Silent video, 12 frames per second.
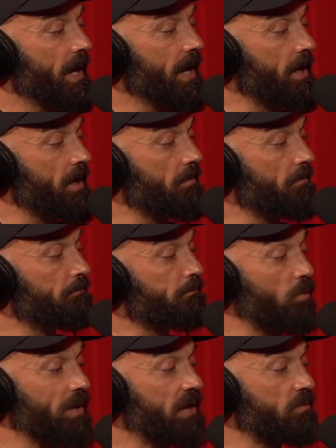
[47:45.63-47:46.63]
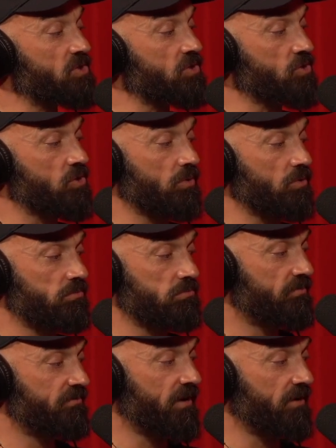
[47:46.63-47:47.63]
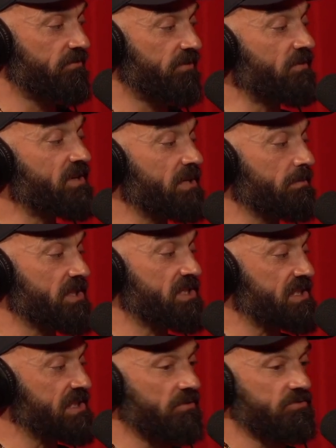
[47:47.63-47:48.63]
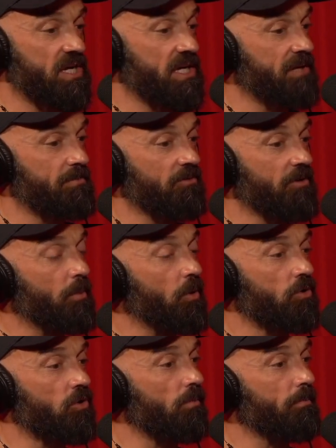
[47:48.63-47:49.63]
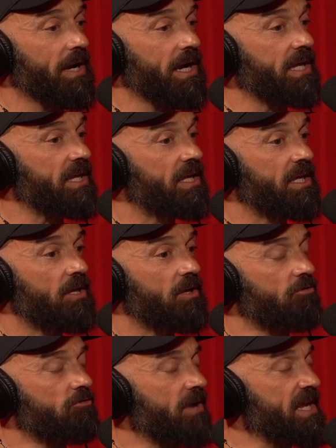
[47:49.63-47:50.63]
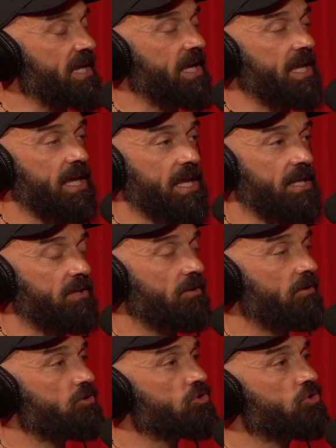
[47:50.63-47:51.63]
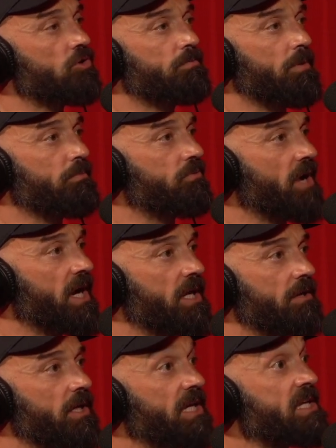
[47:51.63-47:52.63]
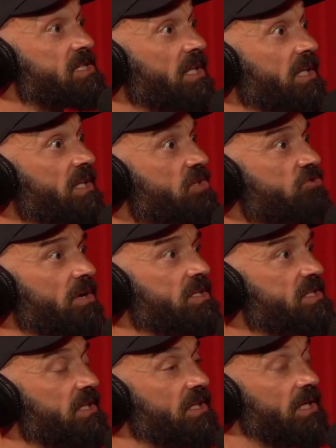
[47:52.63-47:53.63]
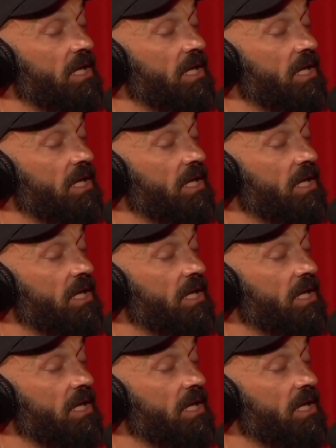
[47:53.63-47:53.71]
But when I was at school, very, very similar to yourself, Jacky, my report had come back. Great kid, super bright, easily distracted.